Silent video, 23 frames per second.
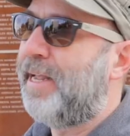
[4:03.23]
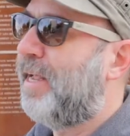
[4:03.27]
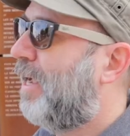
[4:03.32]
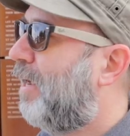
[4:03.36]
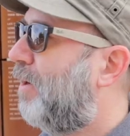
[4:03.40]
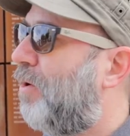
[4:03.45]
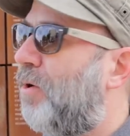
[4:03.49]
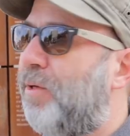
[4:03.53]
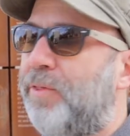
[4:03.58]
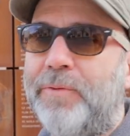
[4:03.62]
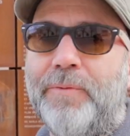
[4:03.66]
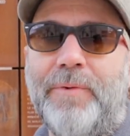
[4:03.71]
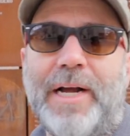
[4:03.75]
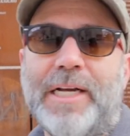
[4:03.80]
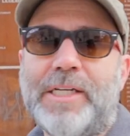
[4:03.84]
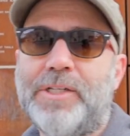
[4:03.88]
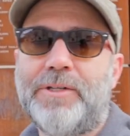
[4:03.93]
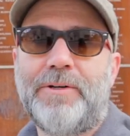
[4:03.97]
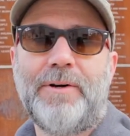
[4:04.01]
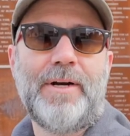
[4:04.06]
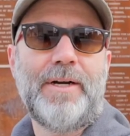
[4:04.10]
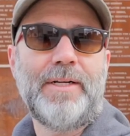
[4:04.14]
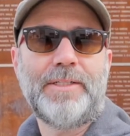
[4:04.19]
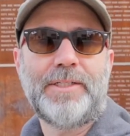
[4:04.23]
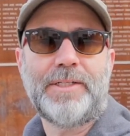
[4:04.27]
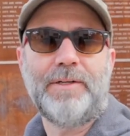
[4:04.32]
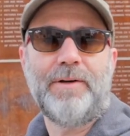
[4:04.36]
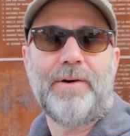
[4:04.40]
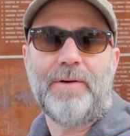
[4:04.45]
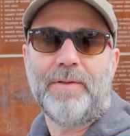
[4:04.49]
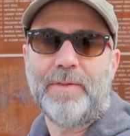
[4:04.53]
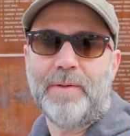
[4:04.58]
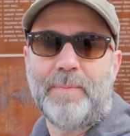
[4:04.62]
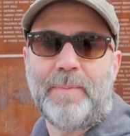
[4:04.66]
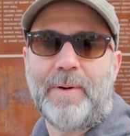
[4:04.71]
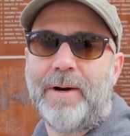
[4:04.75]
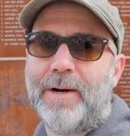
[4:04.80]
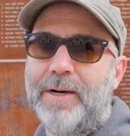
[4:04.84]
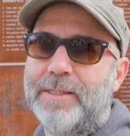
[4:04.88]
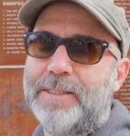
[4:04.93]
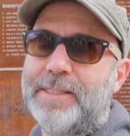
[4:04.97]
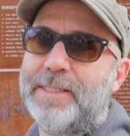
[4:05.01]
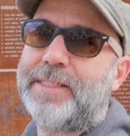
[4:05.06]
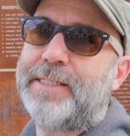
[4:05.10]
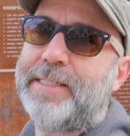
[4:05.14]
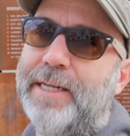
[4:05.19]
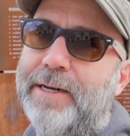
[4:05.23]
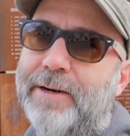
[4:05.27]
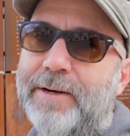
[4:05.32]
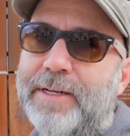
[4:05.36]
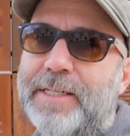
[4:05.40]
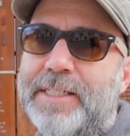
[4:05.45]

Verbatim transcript: and all the restaurants and all the bars, etc.,